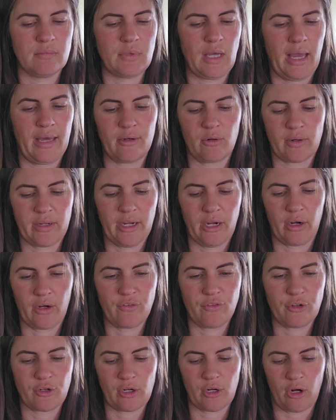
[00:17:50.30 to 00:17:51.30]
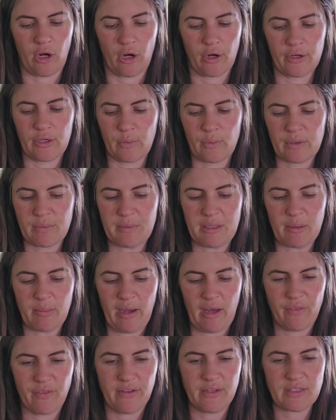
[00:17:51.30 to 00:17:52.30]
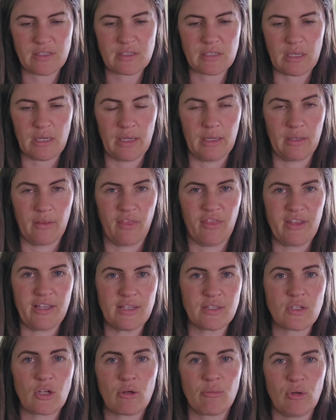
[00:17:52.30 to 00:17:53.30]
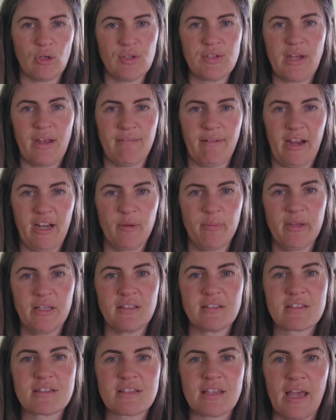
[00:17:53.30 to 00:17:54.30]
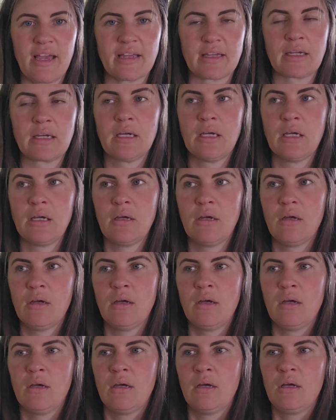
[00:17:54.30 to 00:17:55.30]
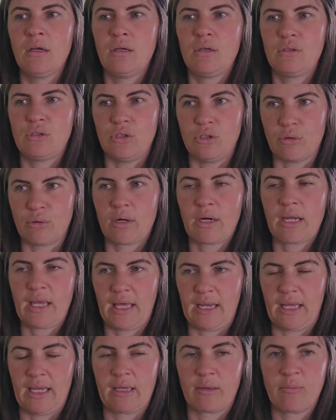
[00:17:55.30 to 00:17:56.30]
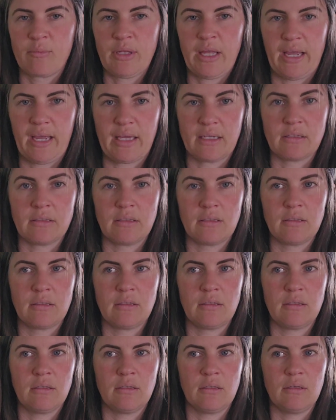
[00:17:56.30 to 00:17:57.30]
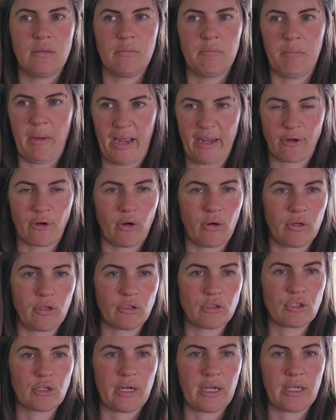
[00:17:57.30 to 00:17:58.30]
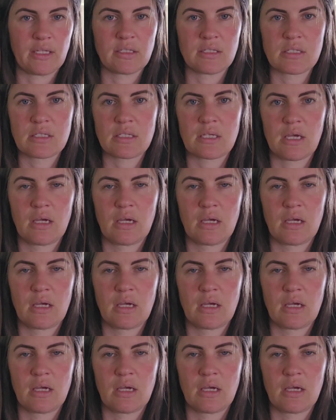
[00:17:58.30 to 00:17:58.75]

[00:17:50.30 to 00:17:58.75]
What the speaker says: don't care if you're going to argue with me about this, these are multivitamins. Like, you are getting plant micronutrients,